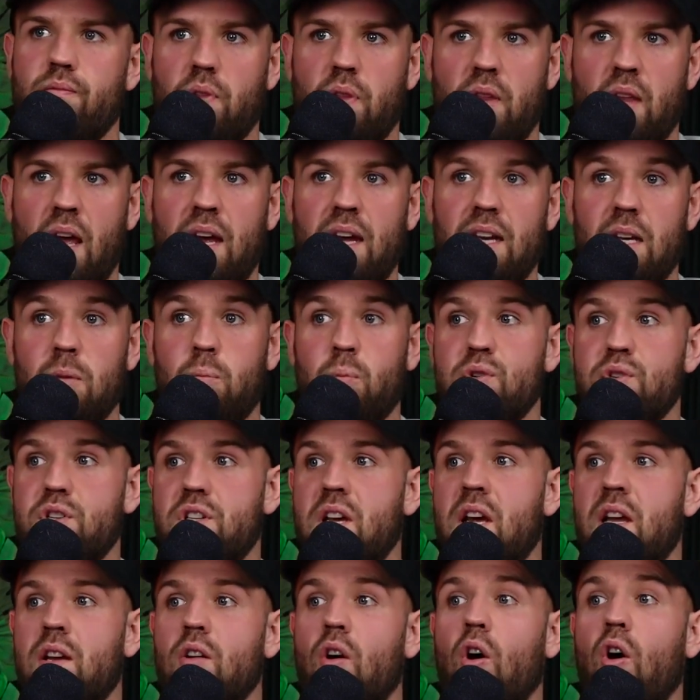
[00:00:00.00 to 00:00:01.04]
ninety
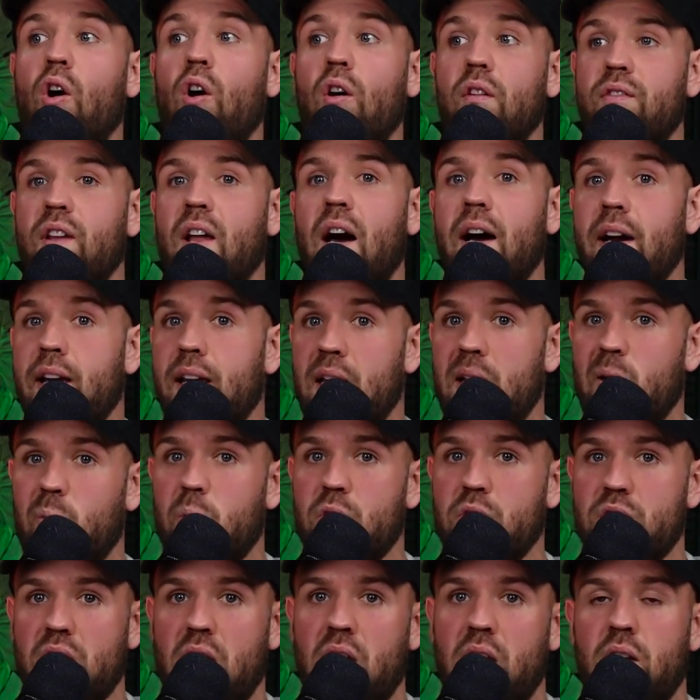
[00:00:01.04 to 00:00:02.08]
percent of that eighty
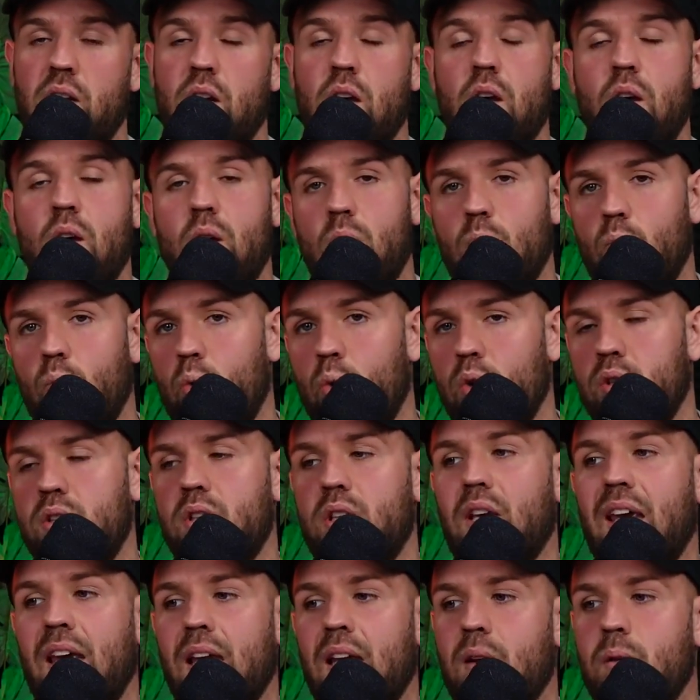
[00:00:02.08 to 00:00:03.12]
percent would
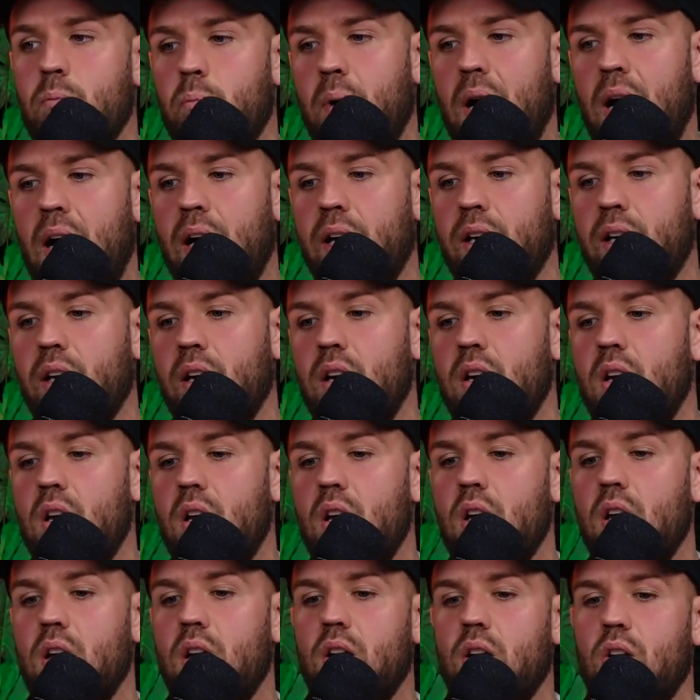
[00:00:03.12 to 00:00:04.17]
gain it back,
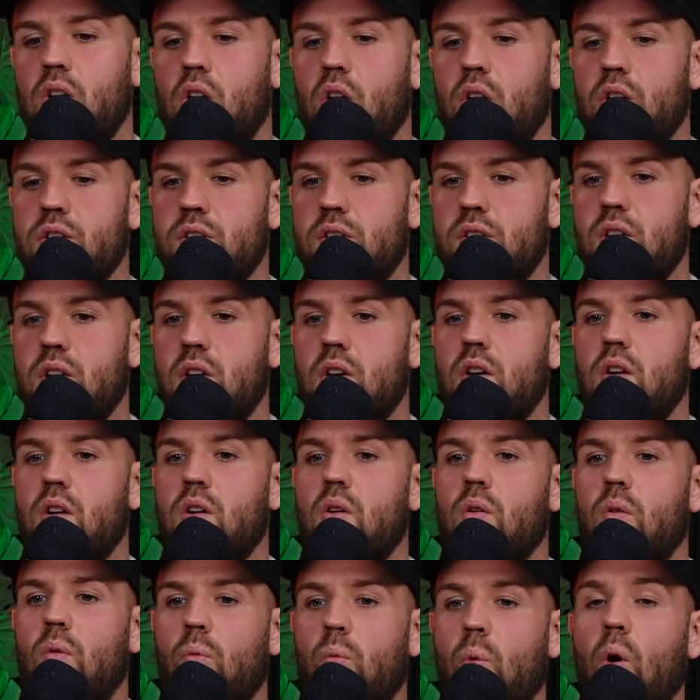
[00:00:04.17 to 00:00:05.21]
because
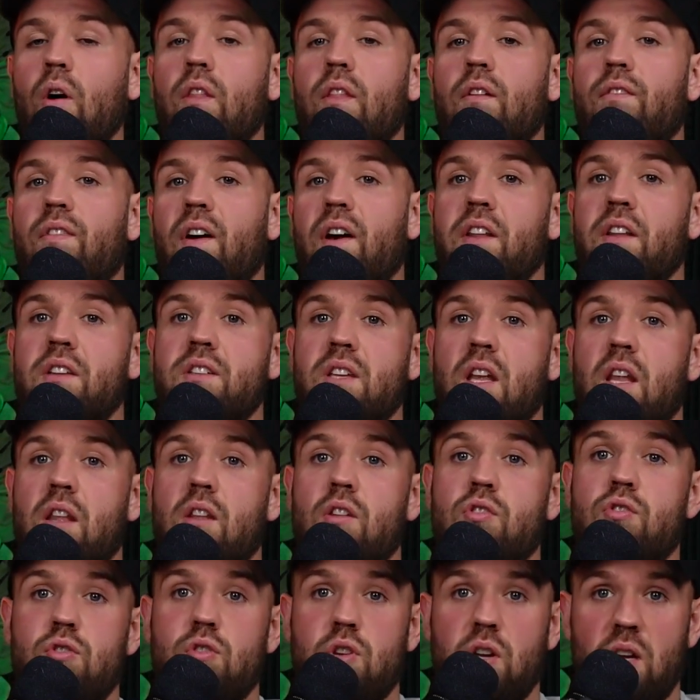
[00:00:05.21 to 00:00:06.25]
what the fitness
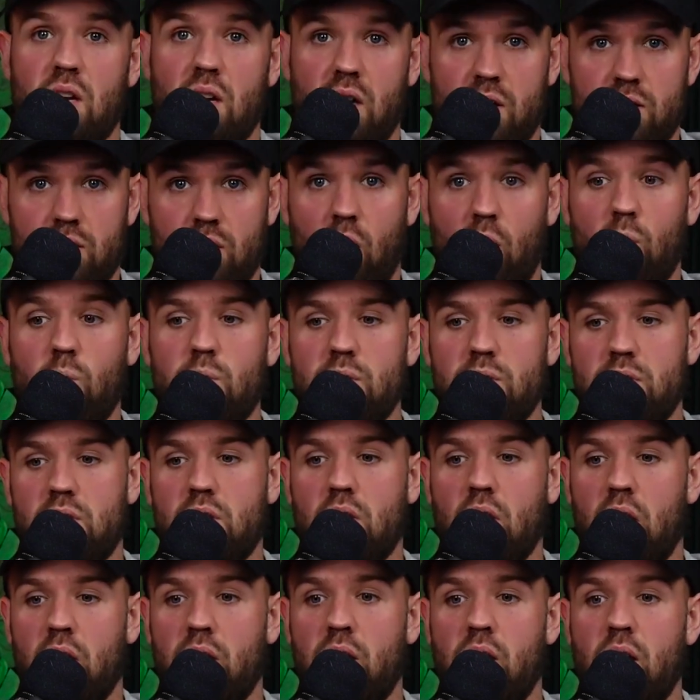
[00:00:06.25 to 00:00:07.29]
industry has always
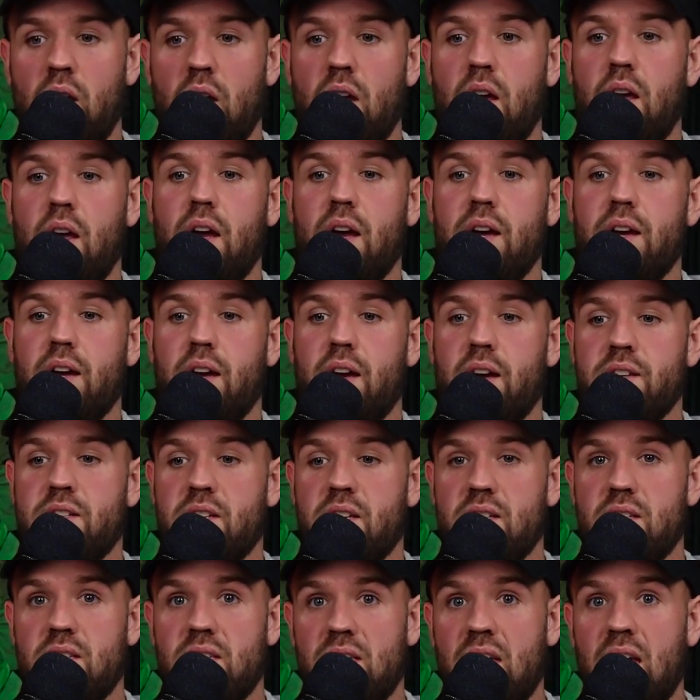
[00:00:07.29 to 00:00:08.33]
done is,
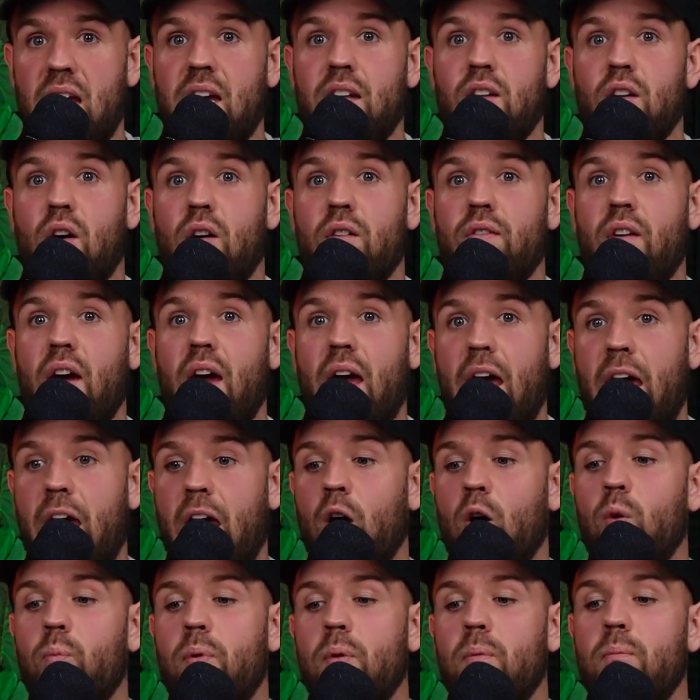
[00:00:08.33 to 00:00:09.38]
instead of
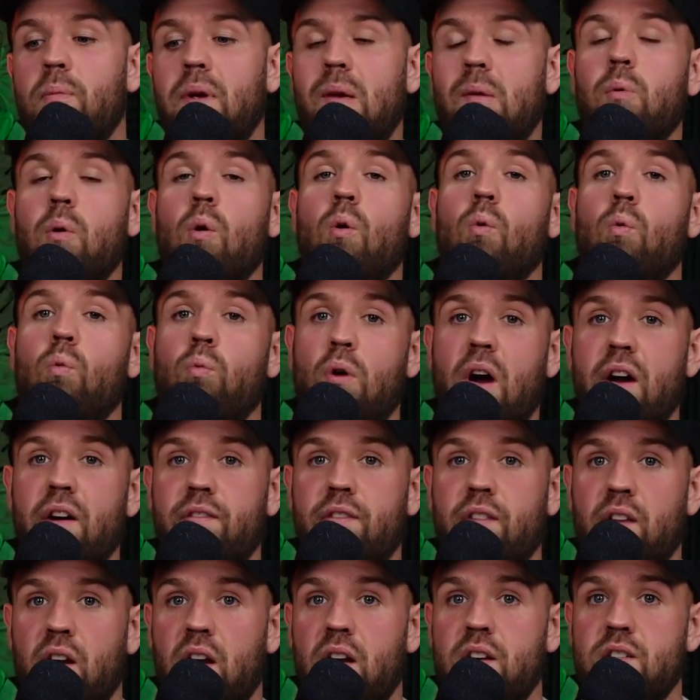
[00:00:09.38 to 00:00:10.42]
helping people with
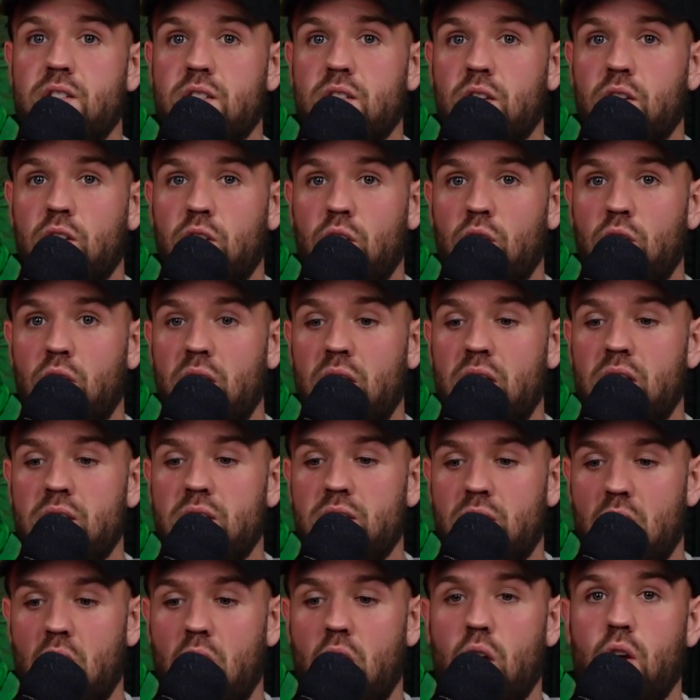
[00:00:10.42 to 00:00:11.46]
their
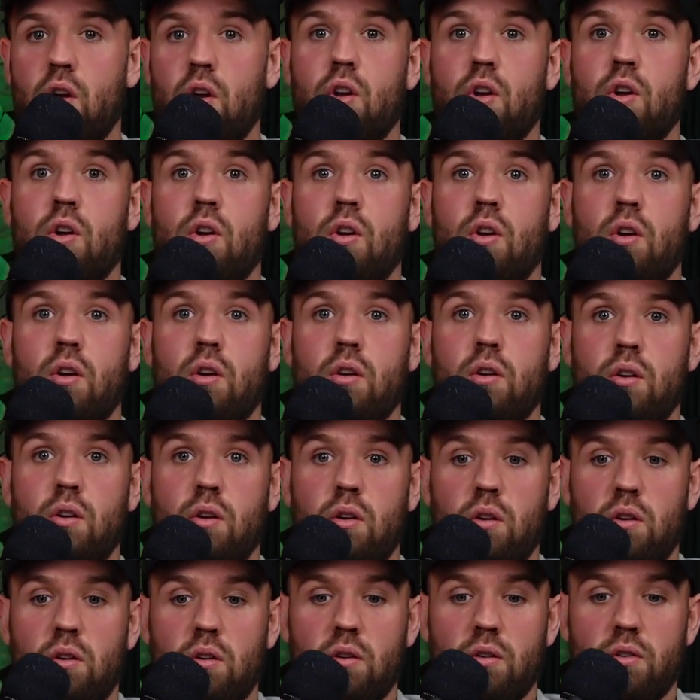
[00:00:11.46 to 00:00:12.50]
insecurities,
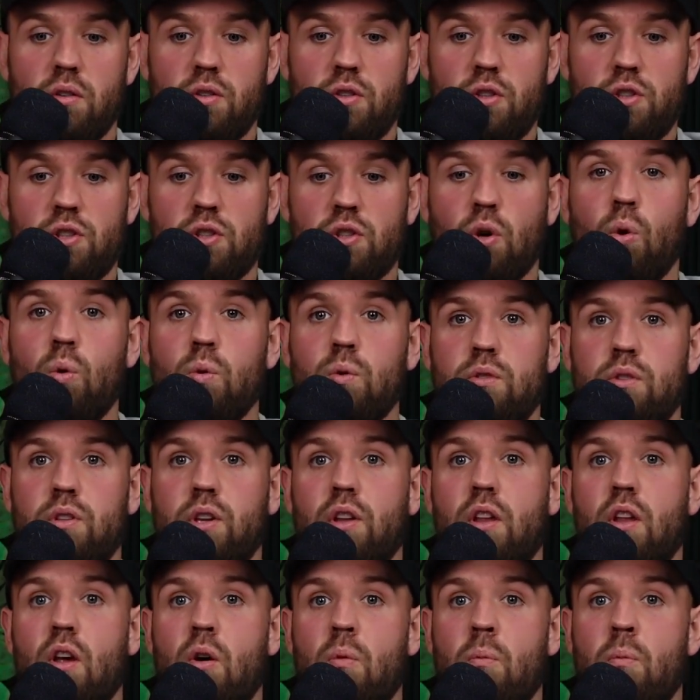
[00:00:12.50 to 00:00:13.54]
sold to
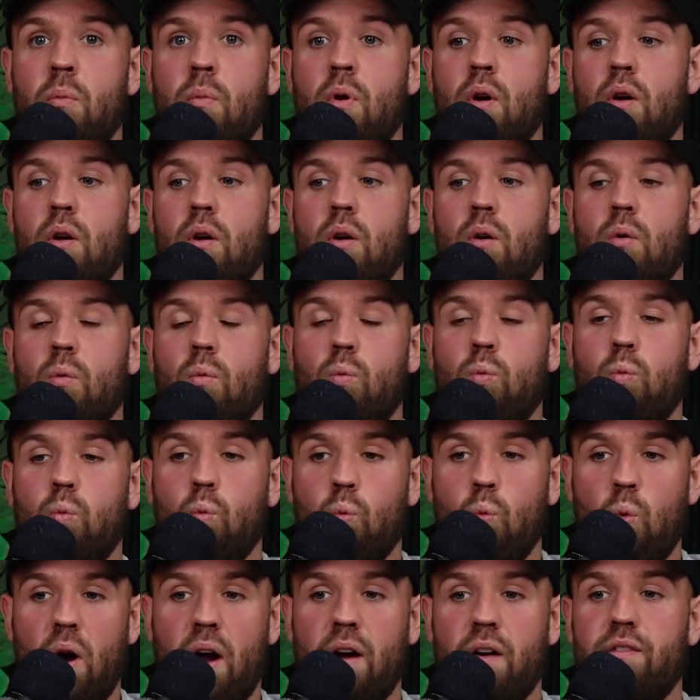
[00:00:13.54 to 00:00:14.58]
them
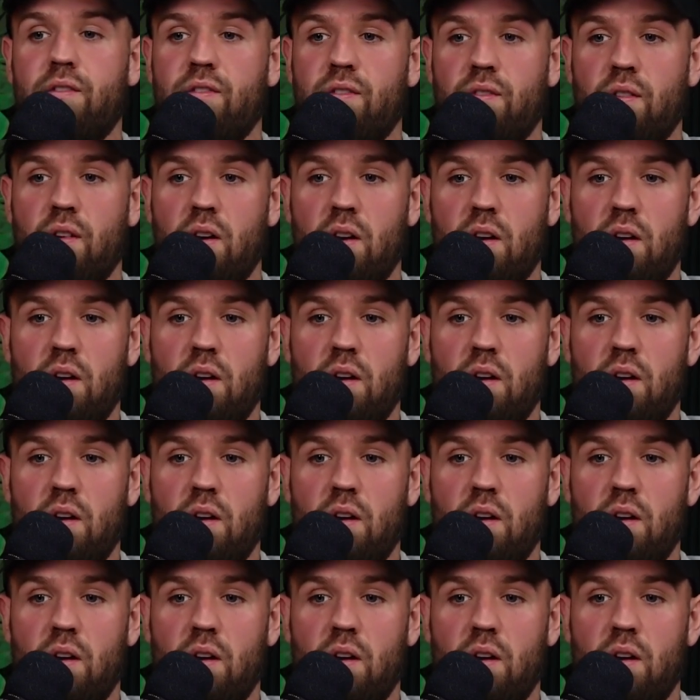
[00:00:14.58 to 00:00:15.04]
with